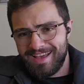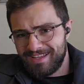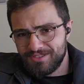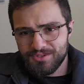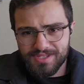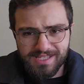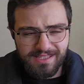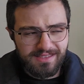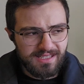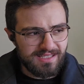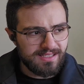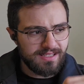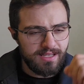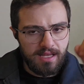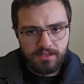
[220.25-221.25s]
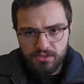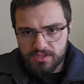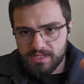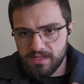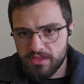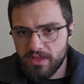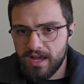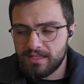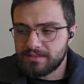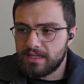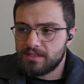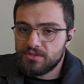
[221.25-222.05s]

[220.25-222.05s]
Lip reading: And you see this, and you see that,